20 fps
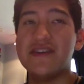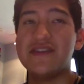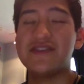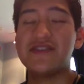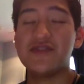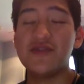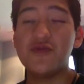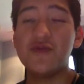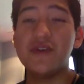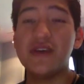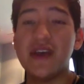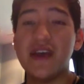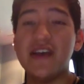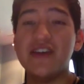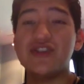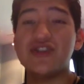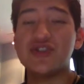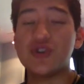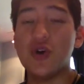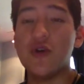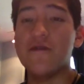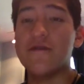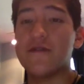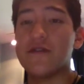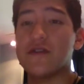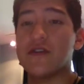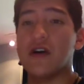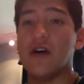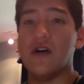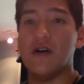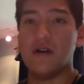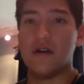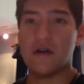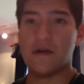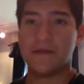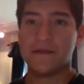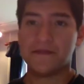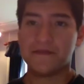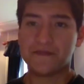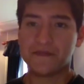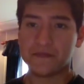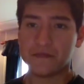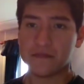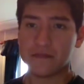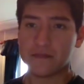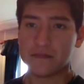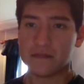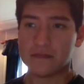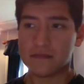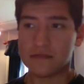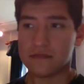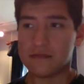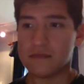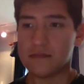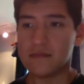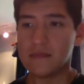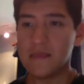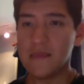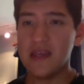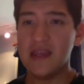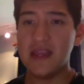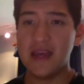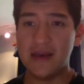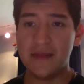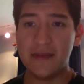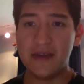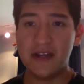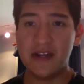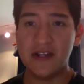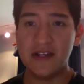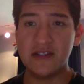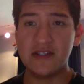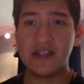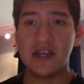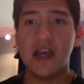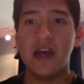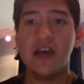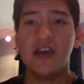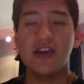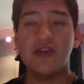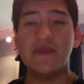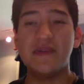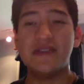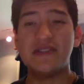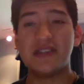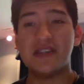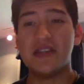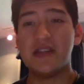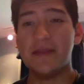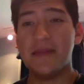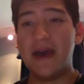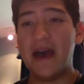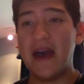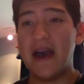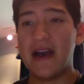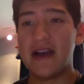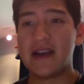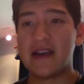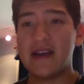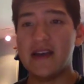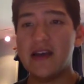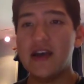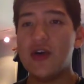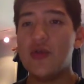to be a chauffeur car. And that means you can be sitting back